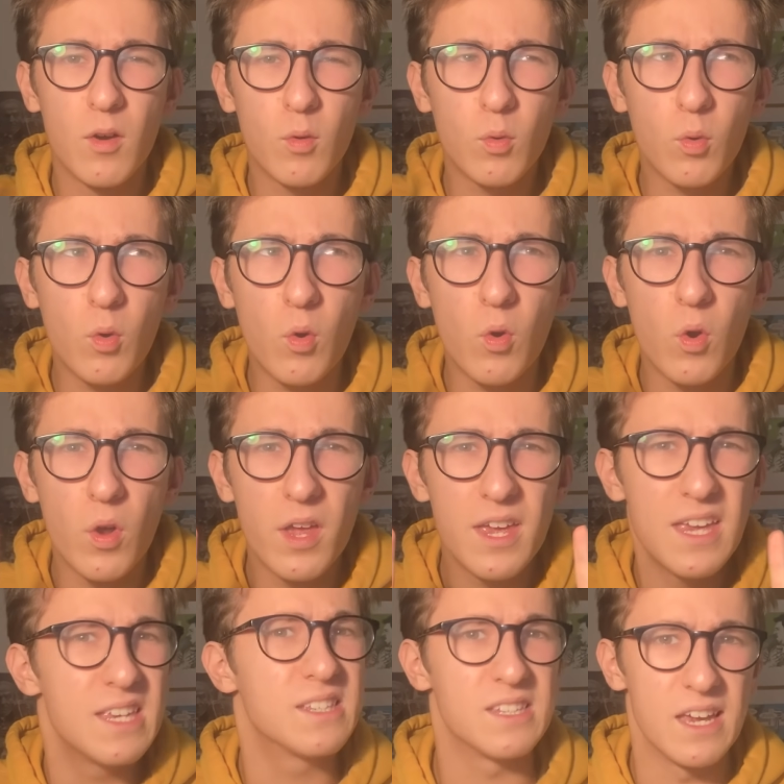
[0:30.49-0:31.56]
Or
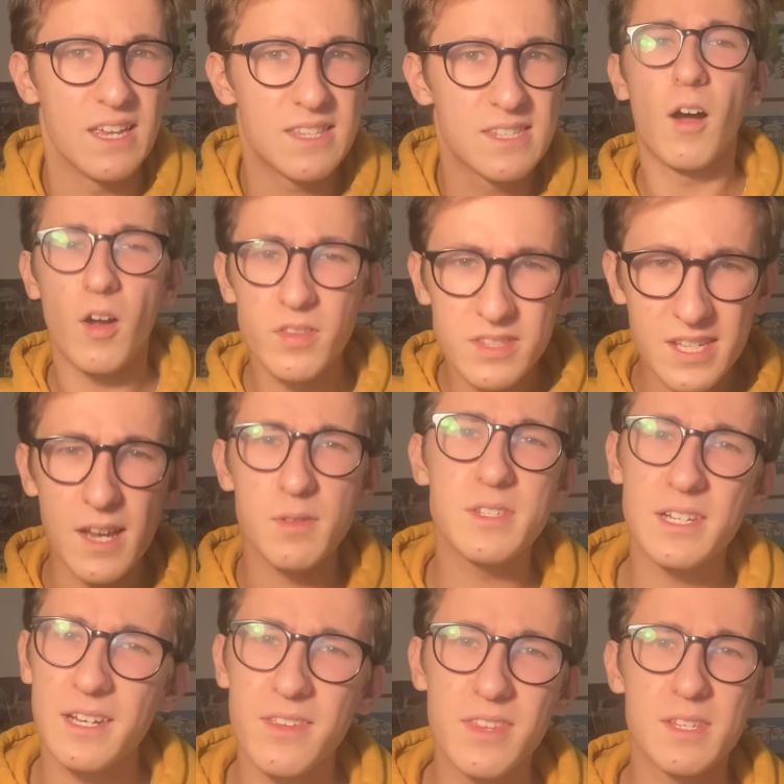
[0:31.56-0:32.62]
is it?
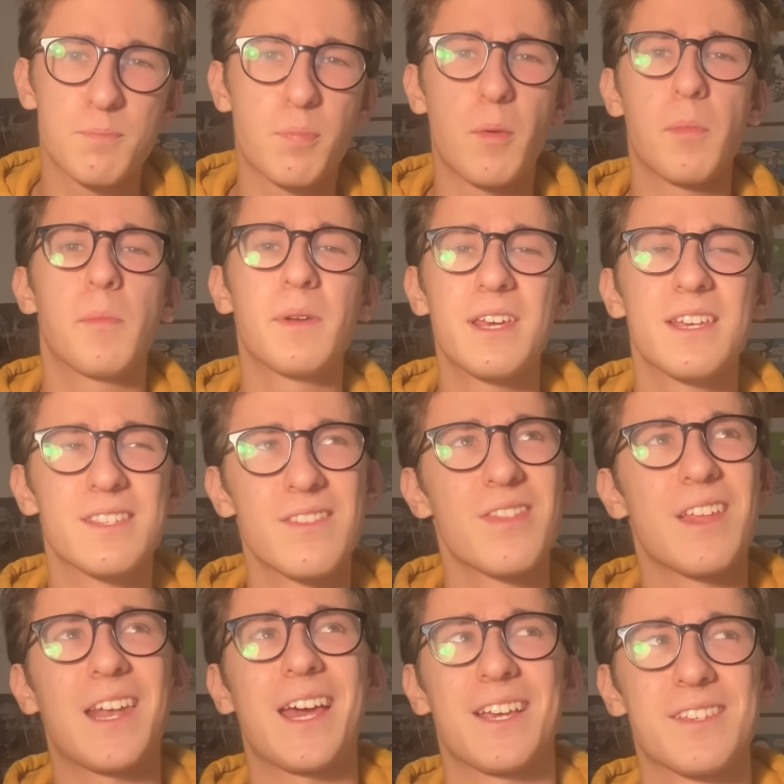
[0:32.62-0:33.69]
Undoubtedly, this probably isn't
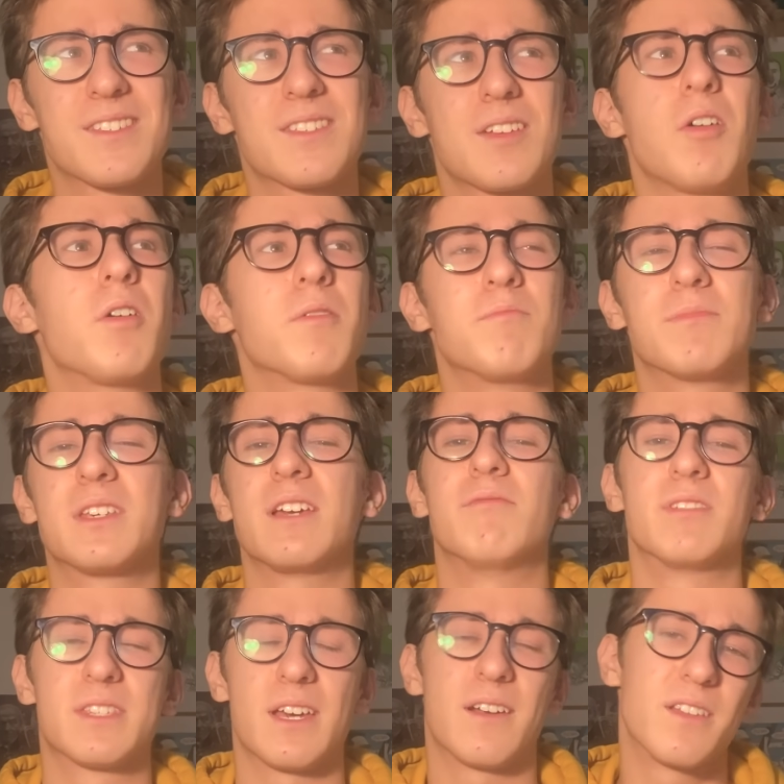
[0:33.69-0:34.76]
the last time
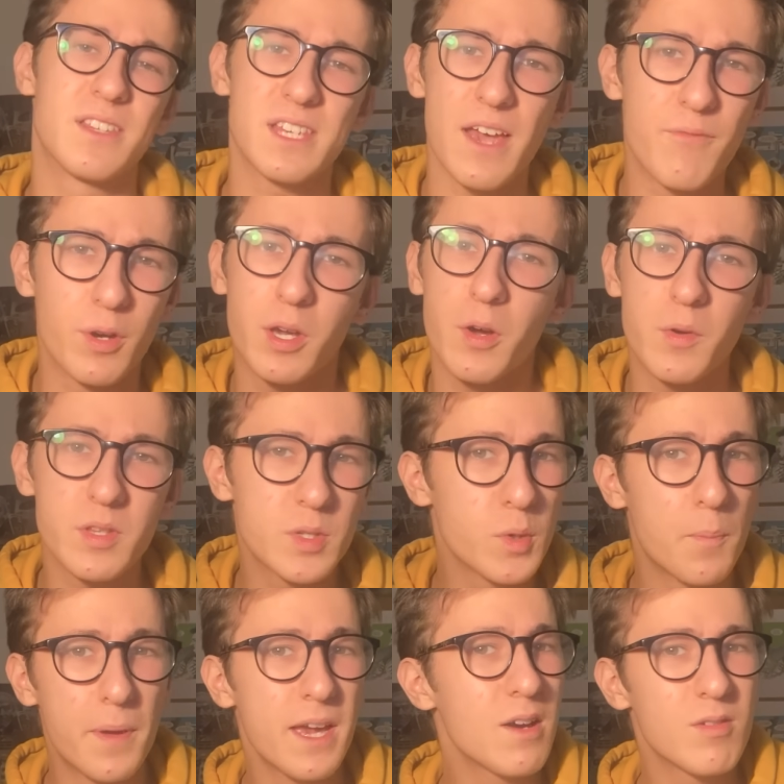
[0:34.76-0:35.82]
David Tennant's ever going to
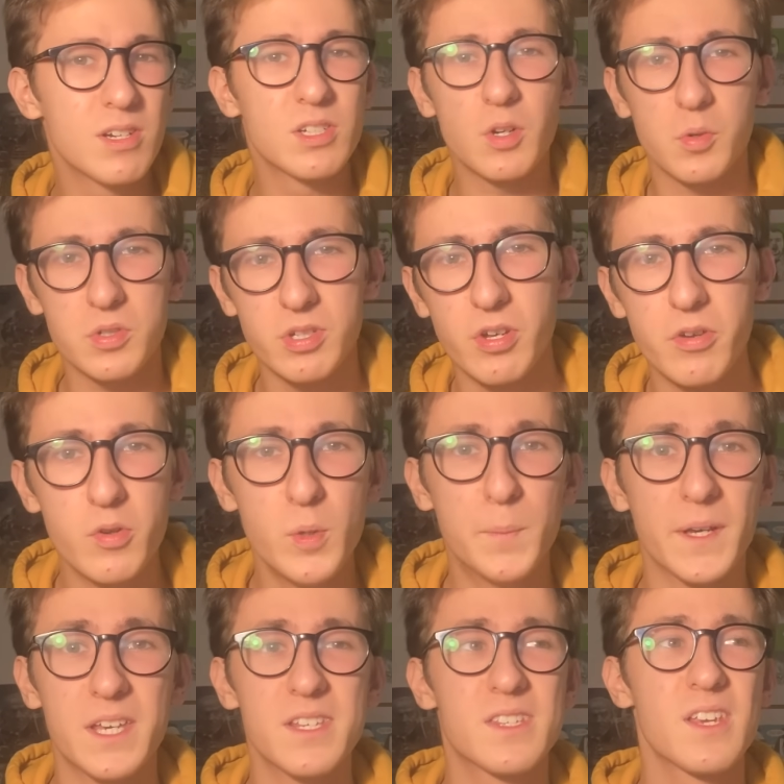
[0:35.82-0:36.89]
appear in Doctor Who,
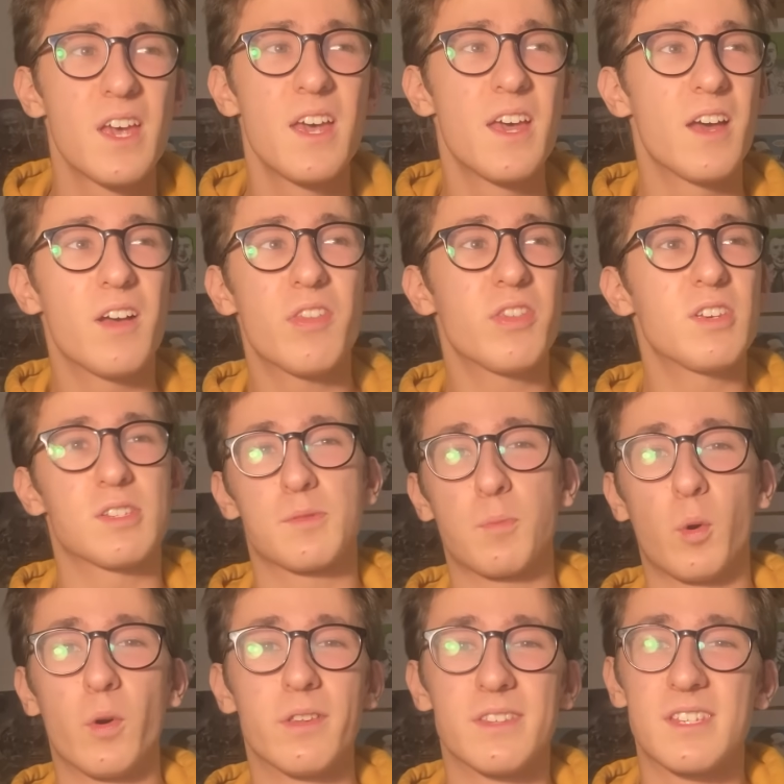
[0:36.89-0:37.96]
because at this
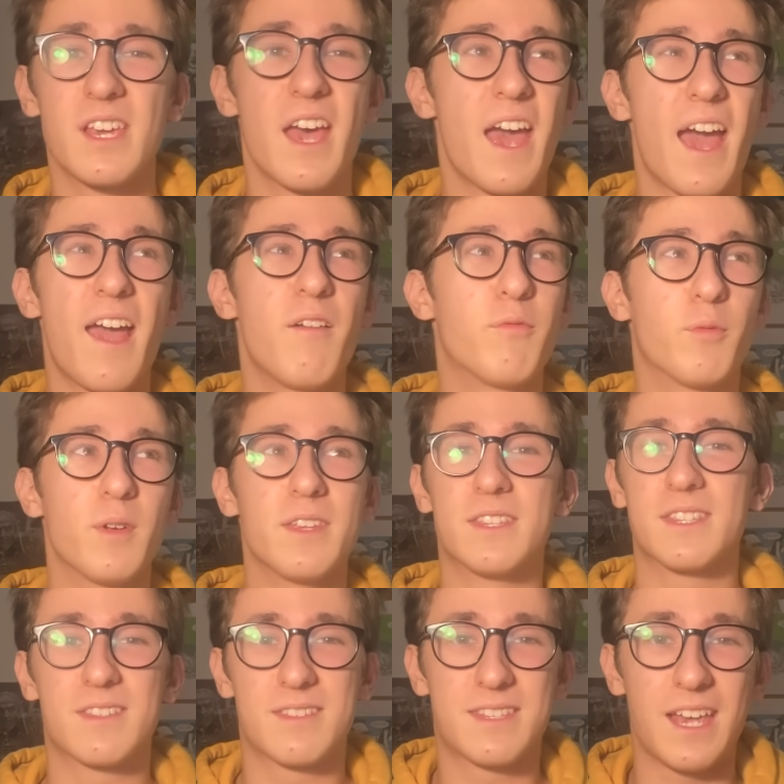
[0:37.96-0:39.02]
point, every
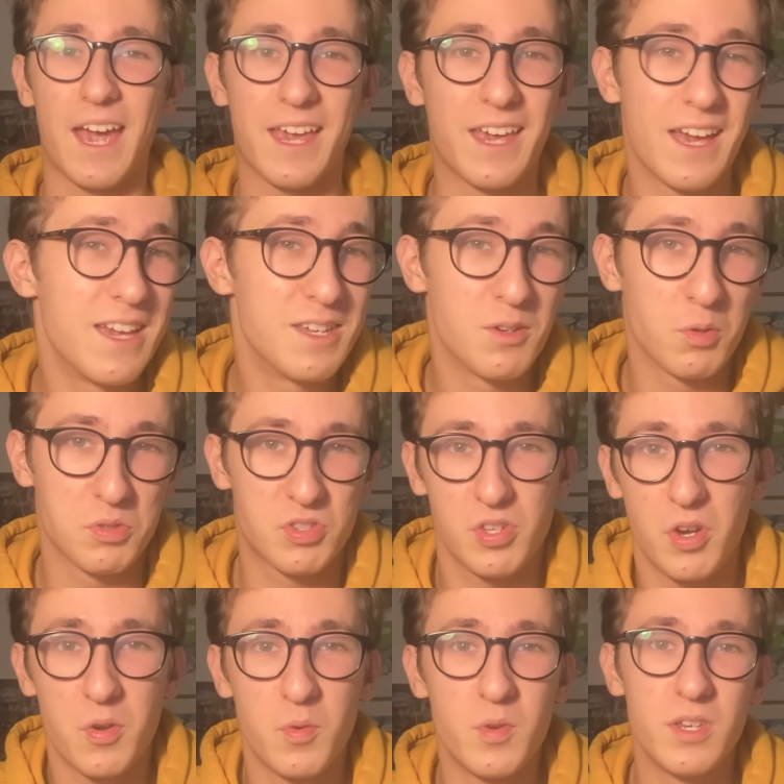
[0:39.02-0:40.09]
decade or
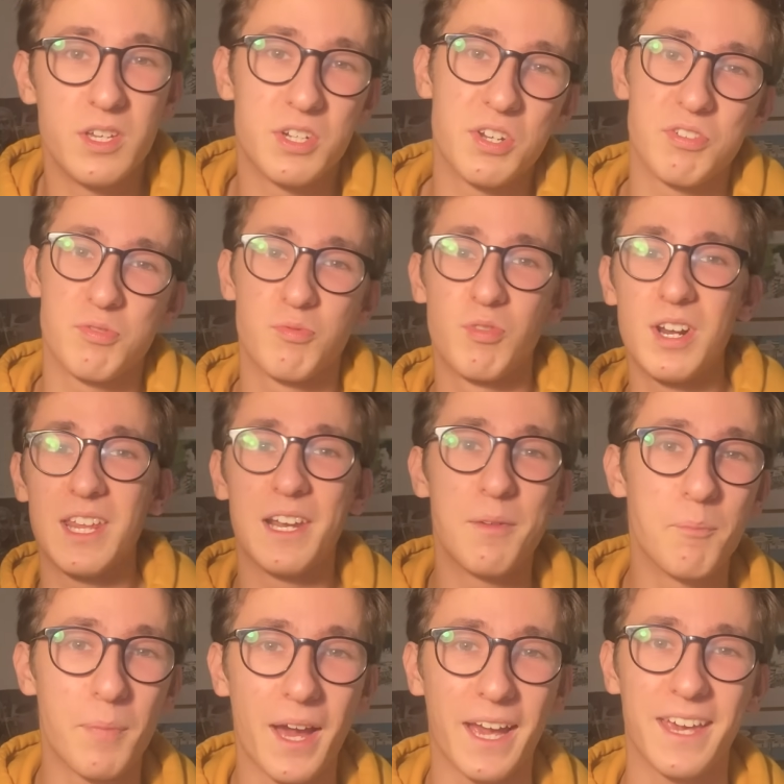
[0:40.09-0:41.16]
so, you just reel
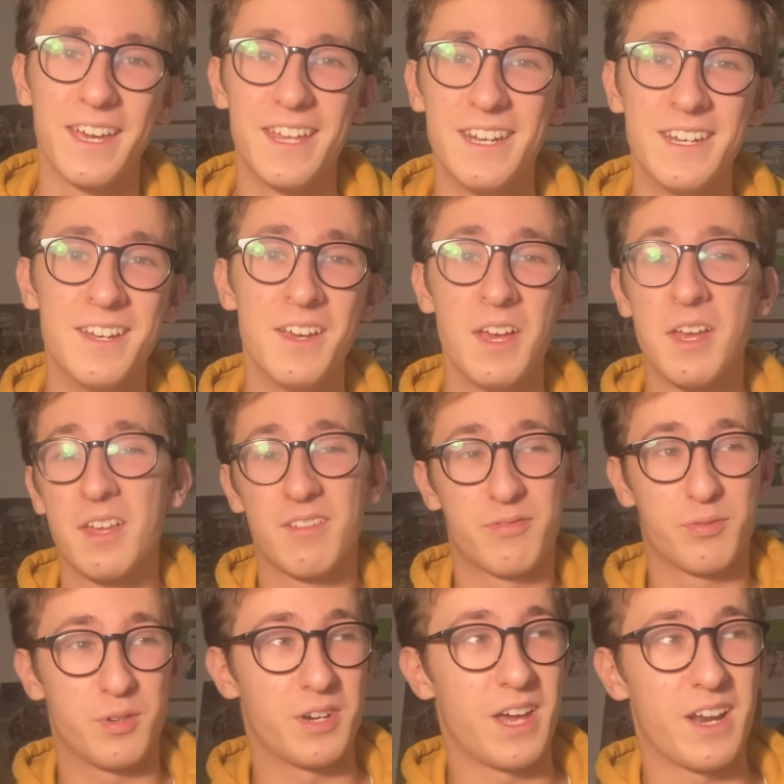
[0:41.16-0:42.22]
him back in
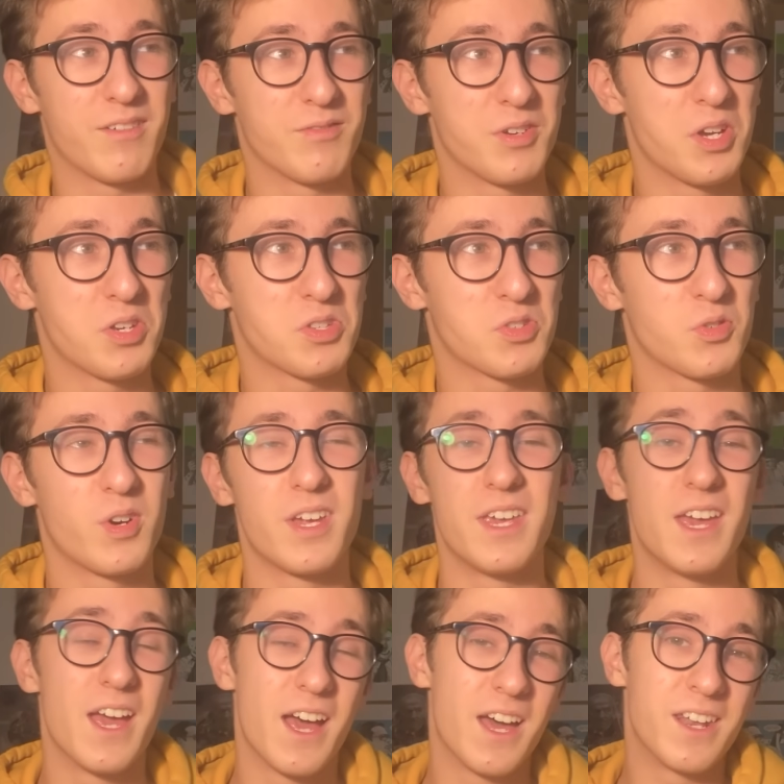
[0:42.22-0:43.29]
for an
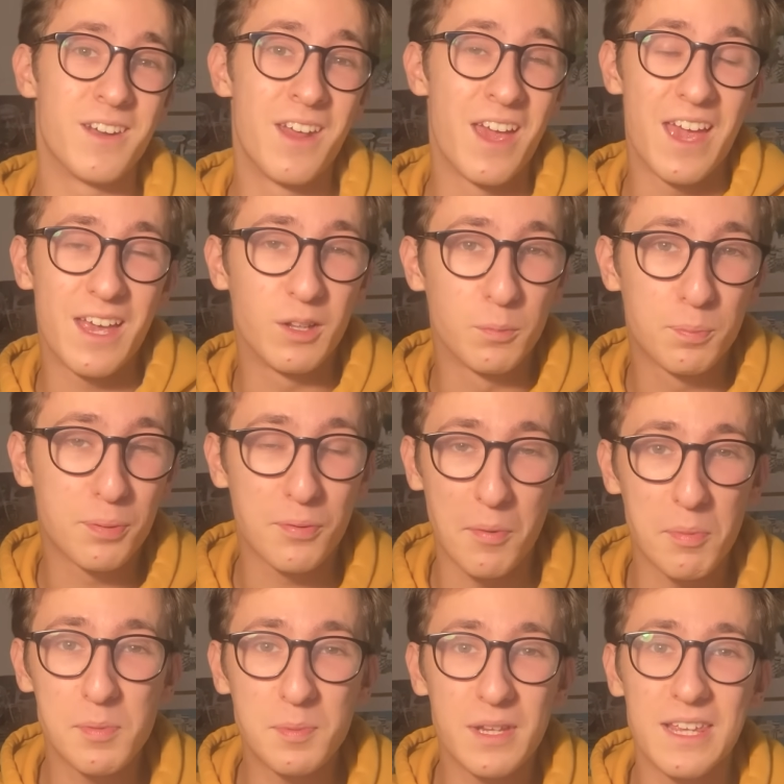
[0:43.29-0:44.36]
anniversary, and he'll
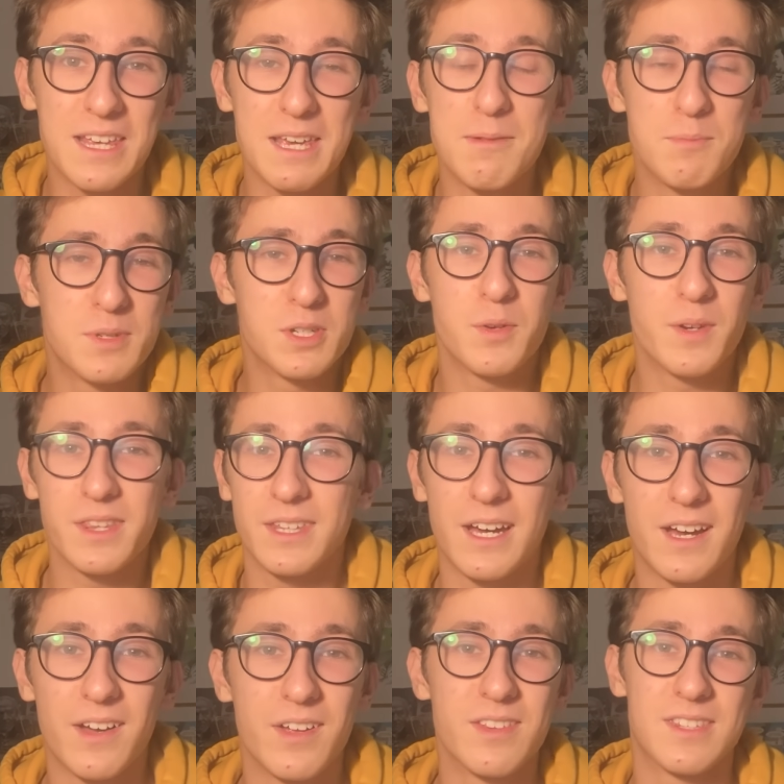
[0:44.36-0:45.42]
probably keep doing
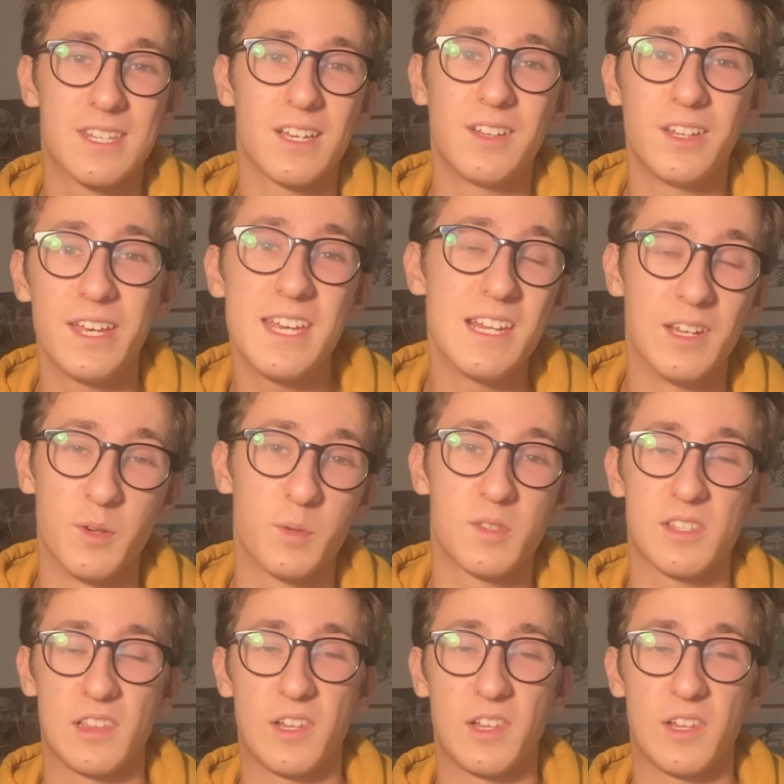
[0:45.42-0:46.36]
that until he looks